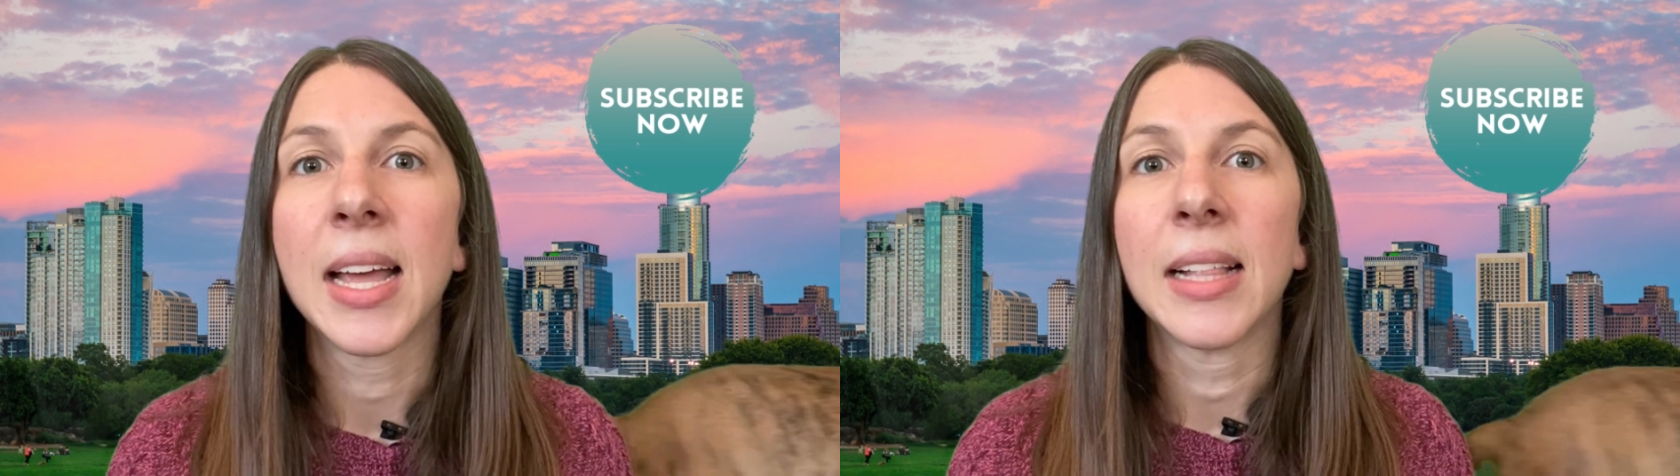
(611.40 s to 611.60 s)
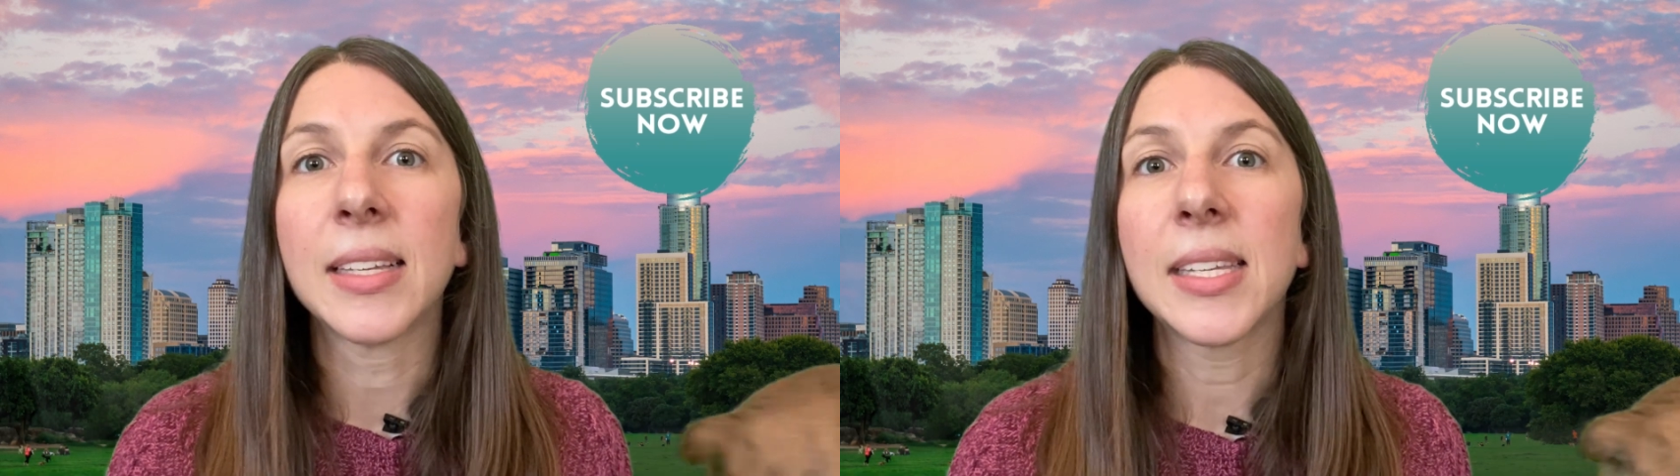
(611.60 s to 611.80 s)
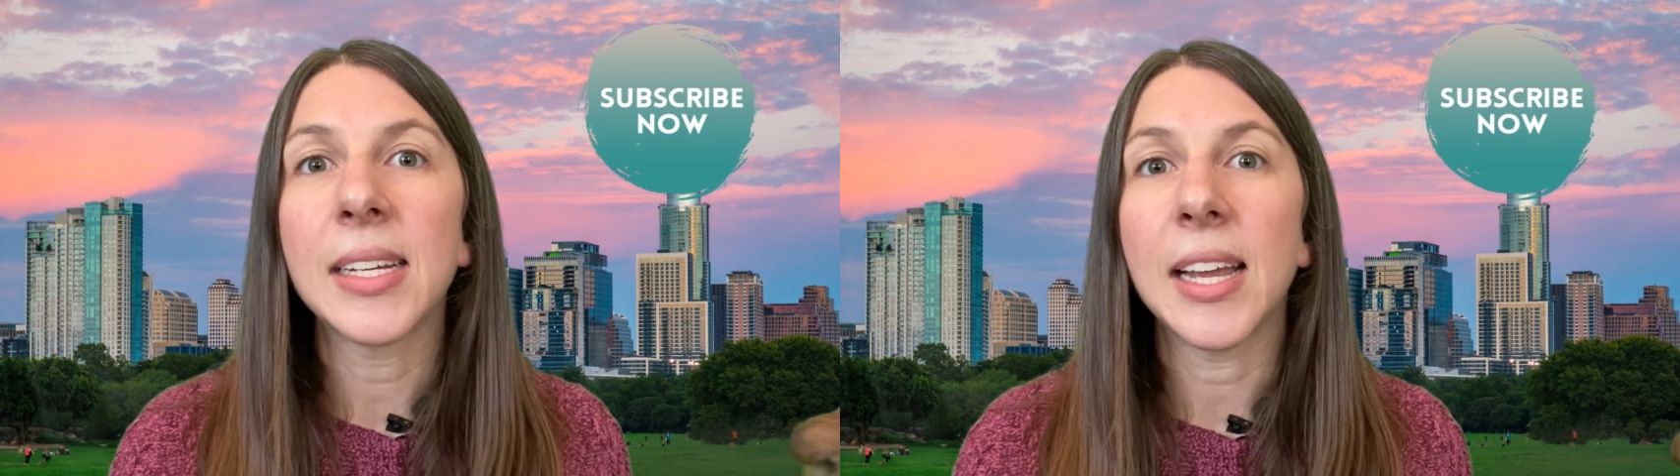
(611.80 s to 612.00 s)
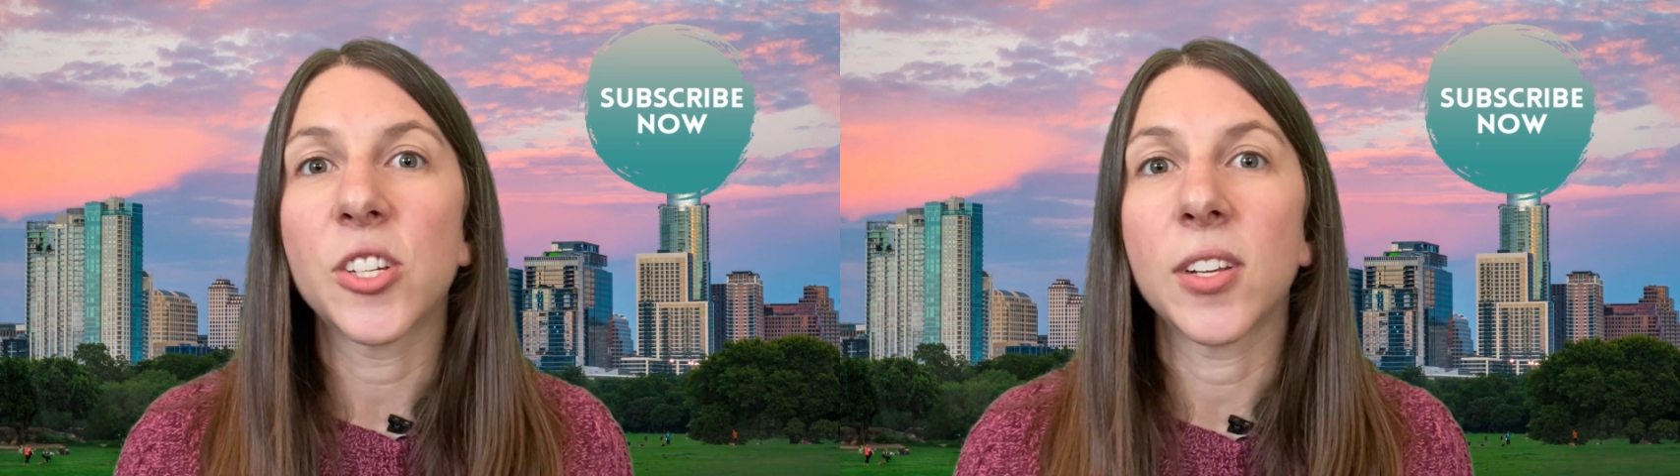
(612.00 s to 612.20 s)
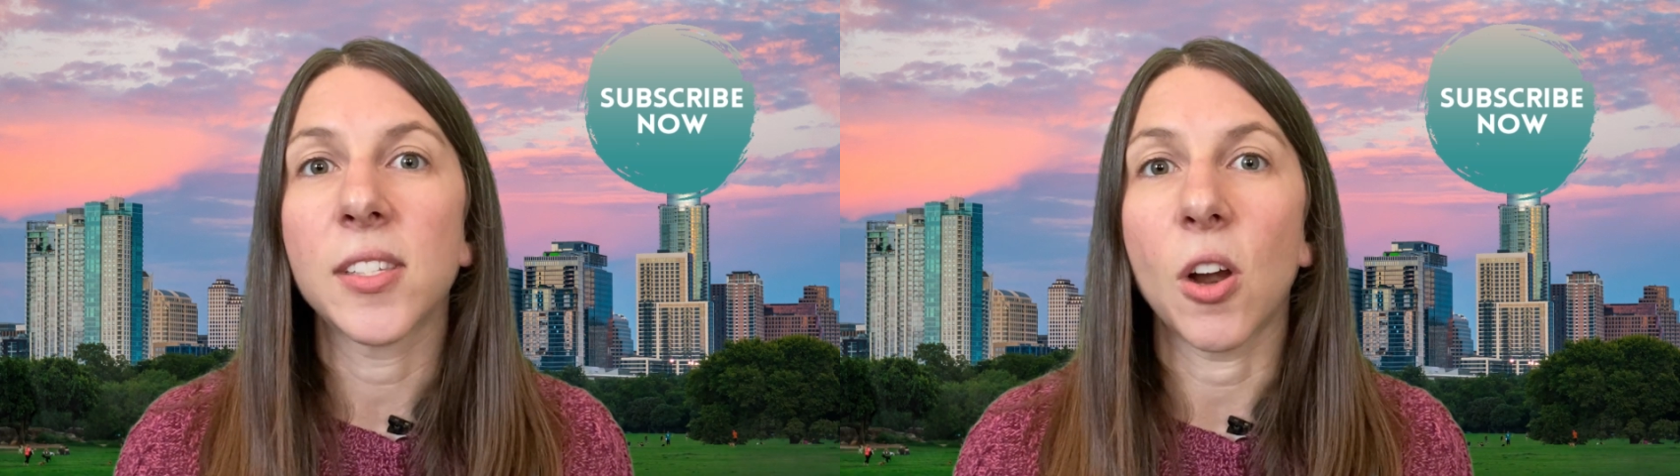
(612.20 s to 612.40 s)
Listing
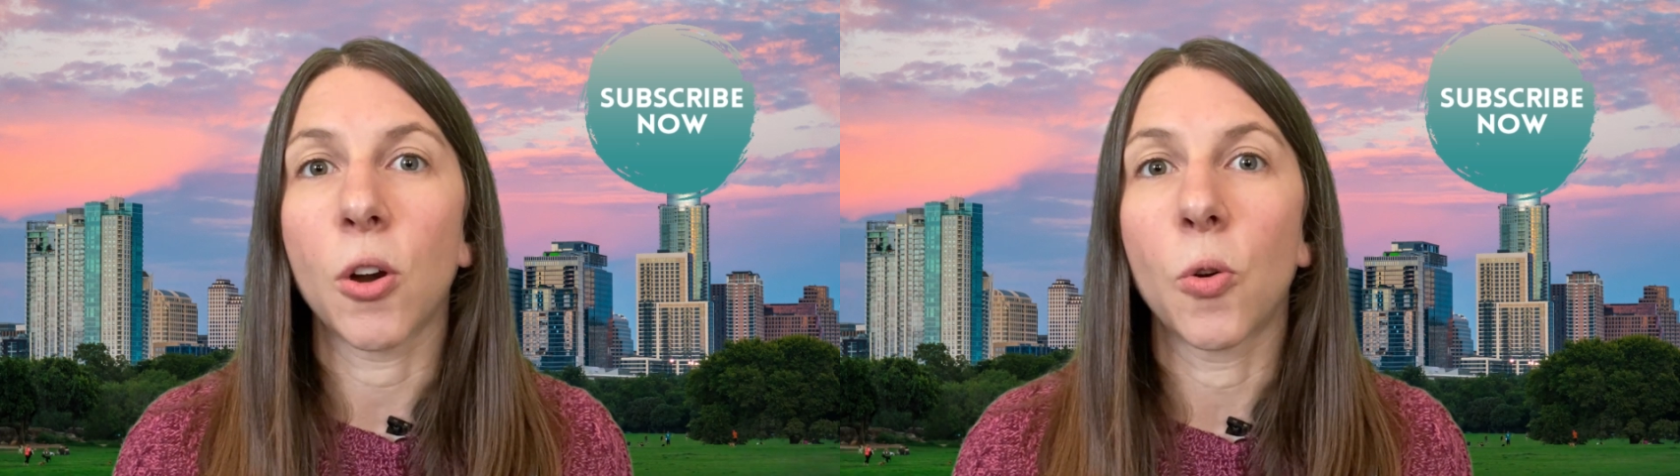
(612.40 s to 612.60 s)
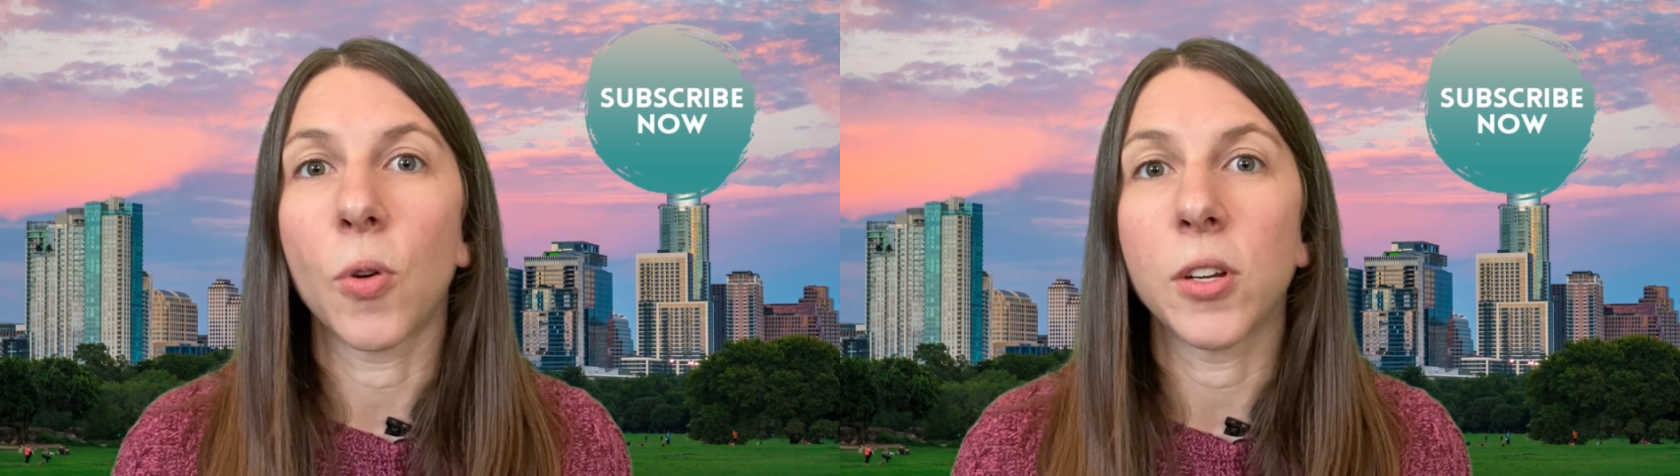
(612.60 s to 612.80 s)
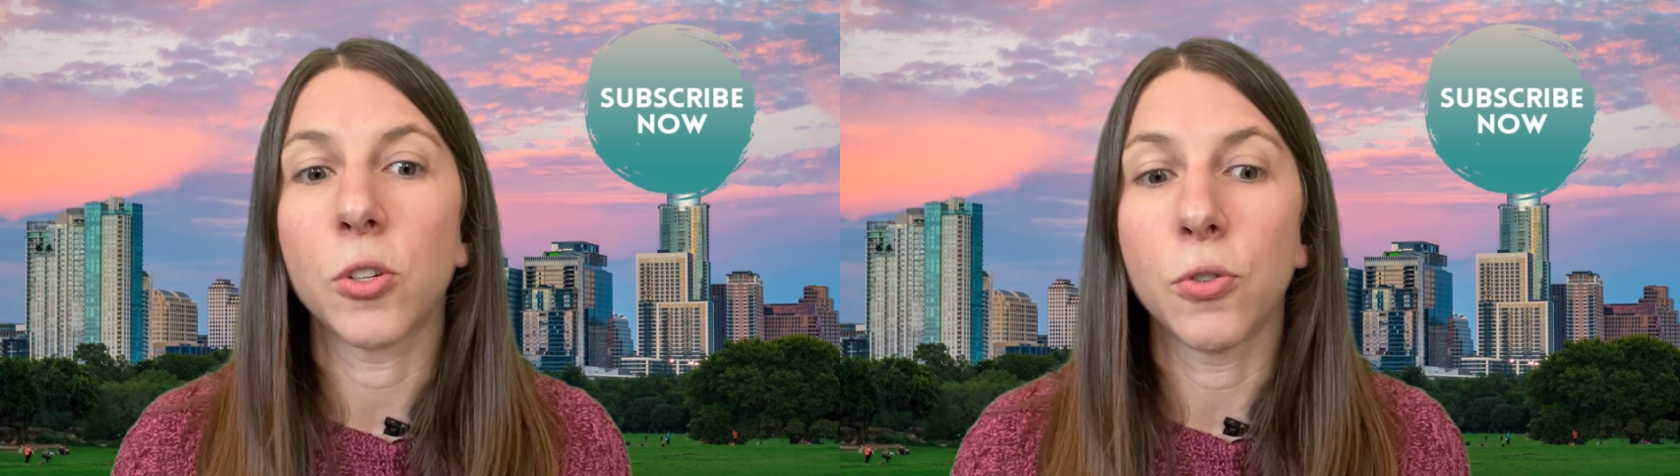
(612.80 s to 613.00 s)
agents are going